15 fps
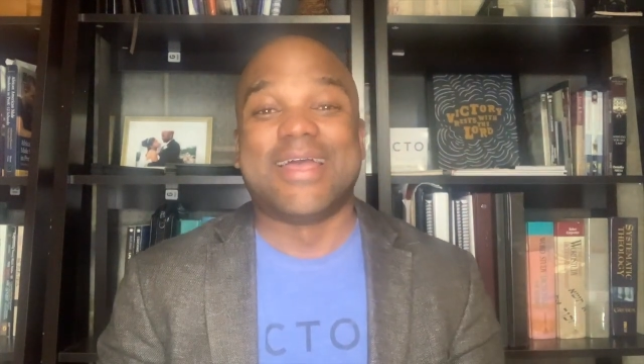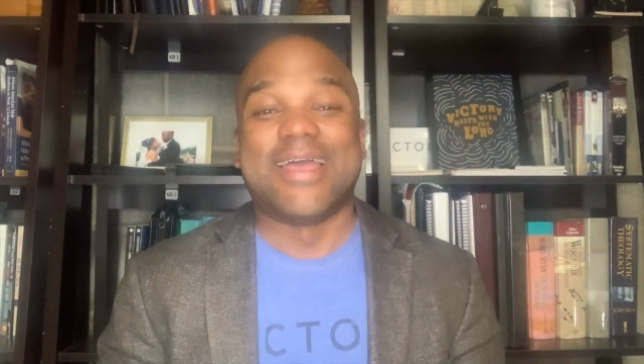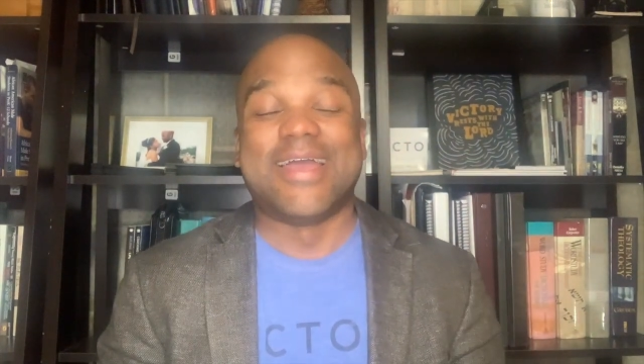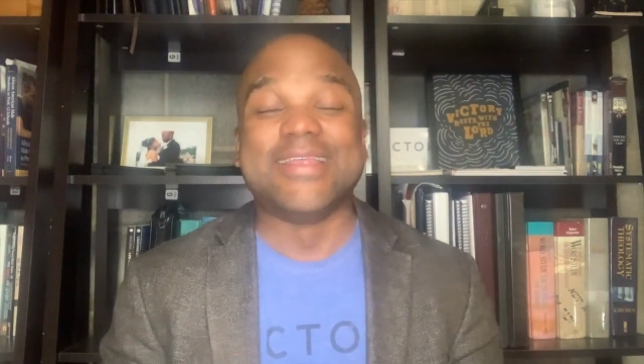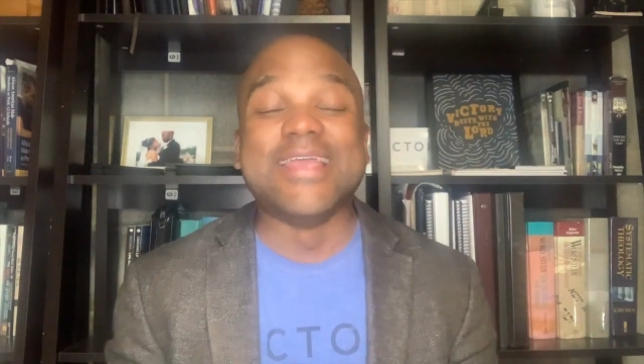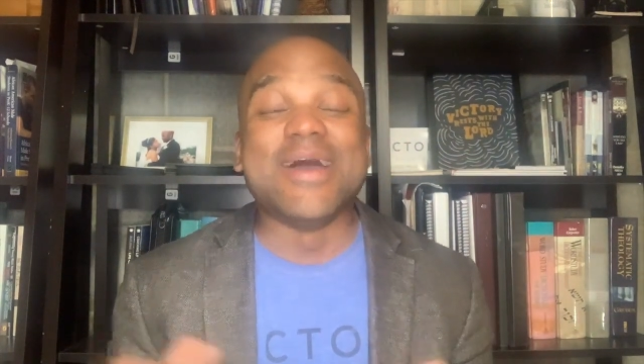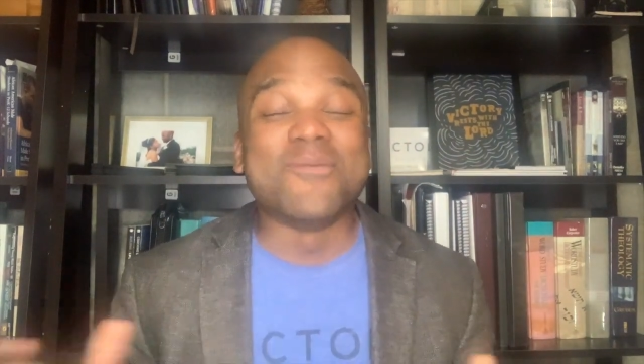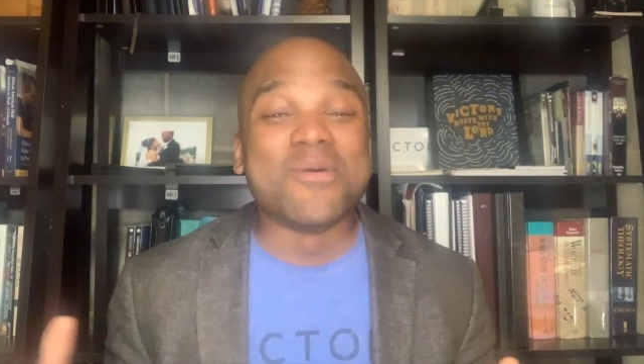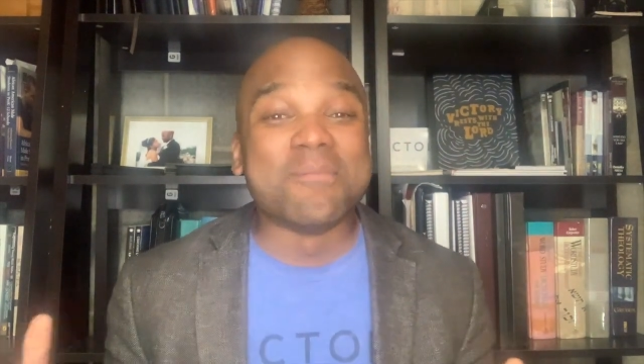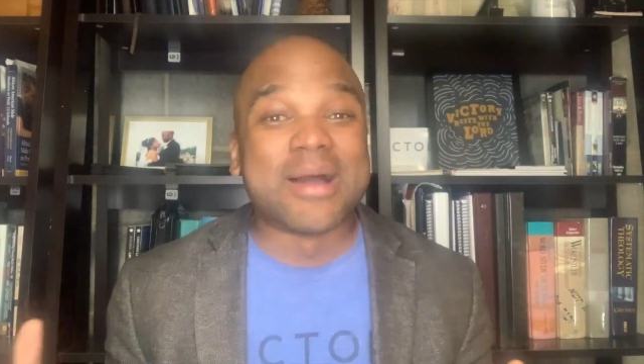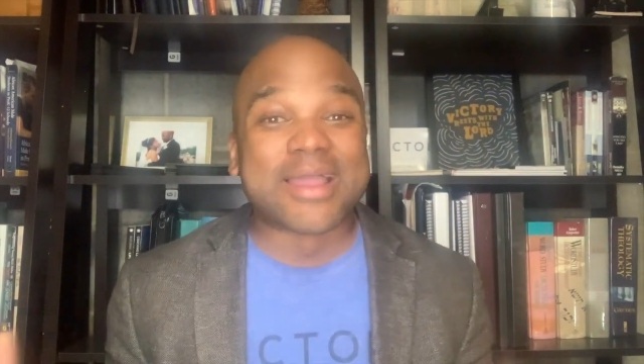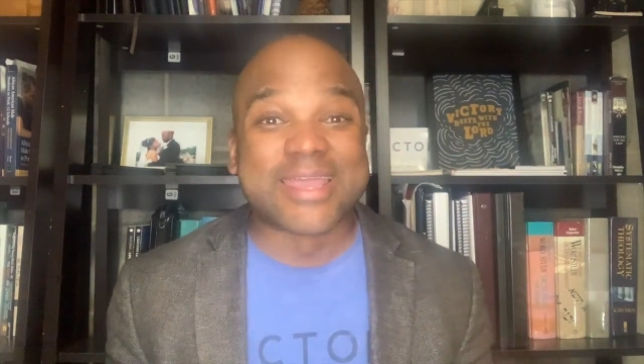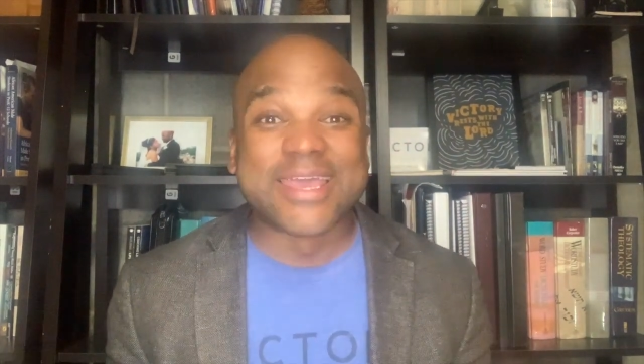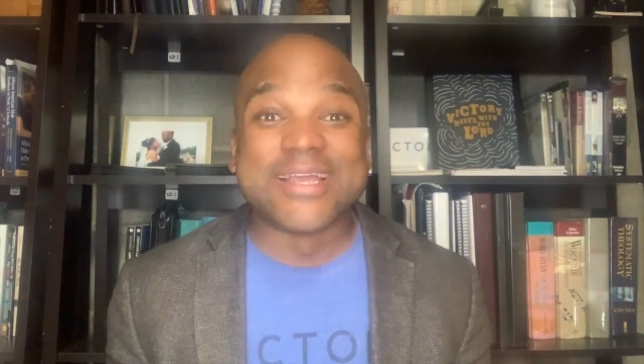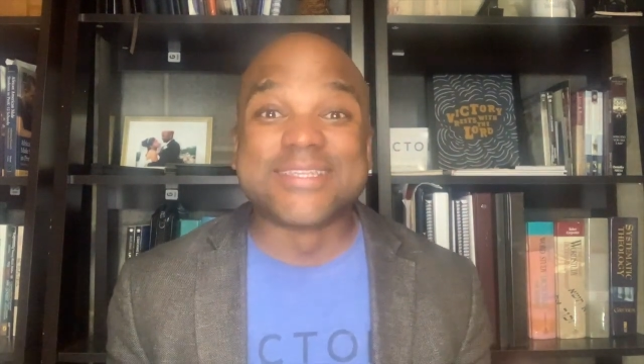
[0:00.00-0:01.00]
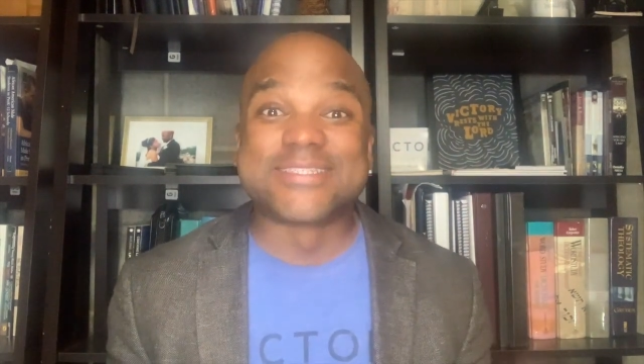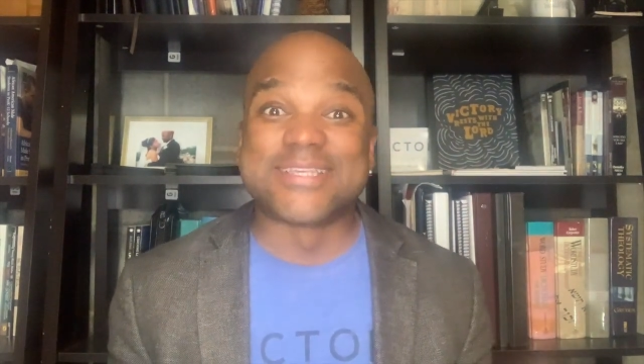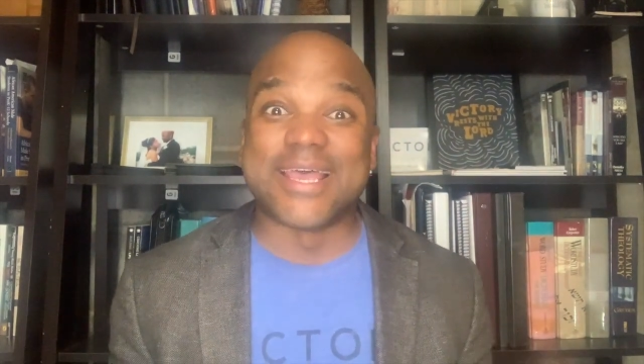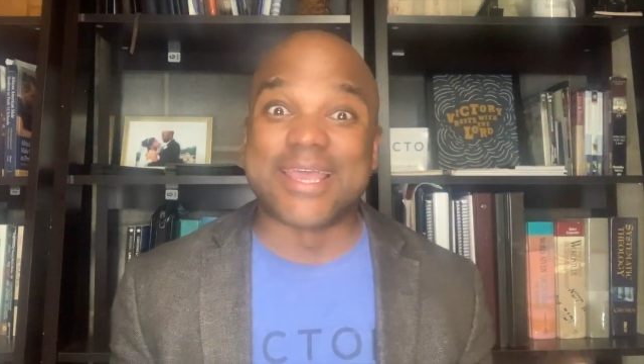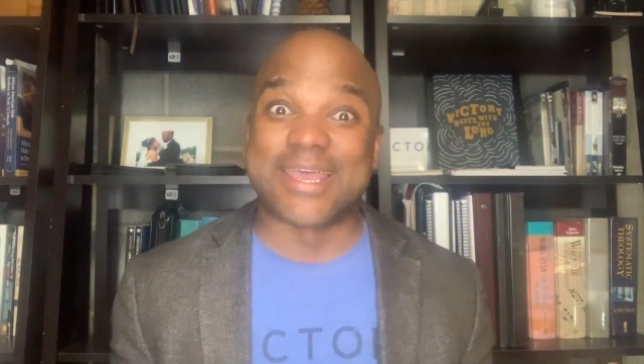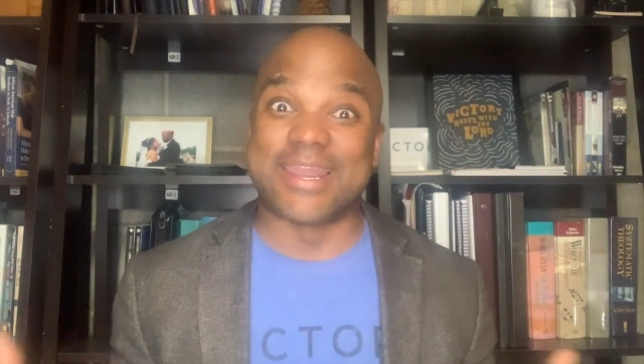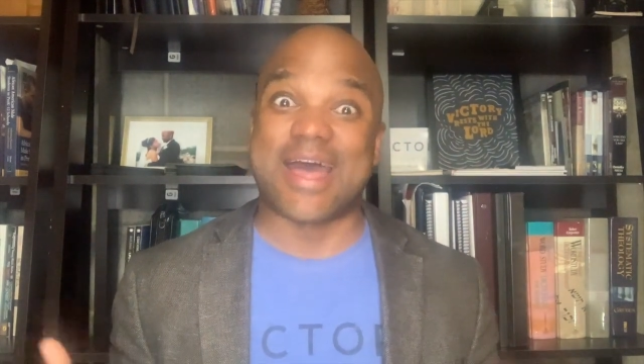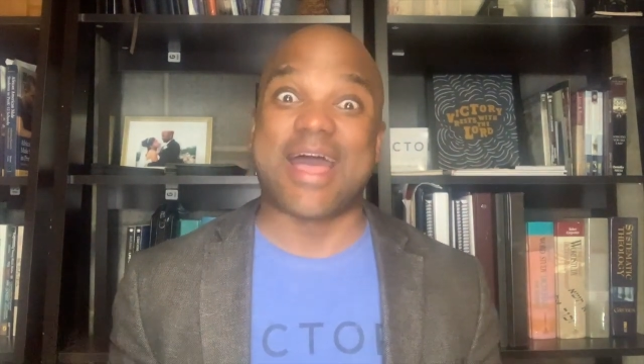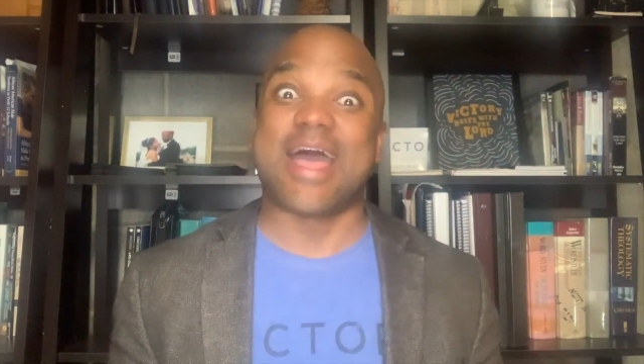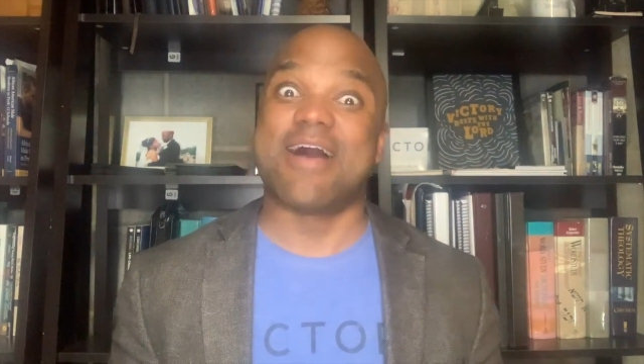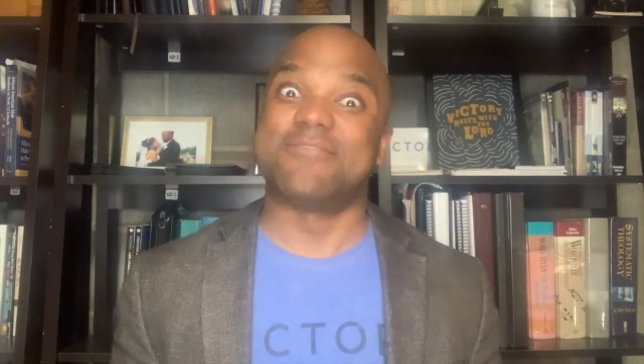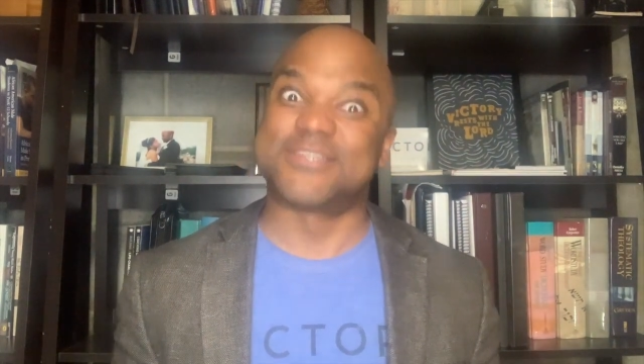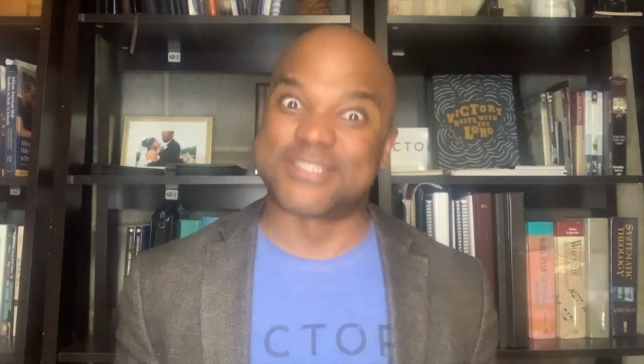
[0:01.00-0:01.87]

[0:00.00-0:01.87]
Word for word: And yet, when my kids say, "Can I have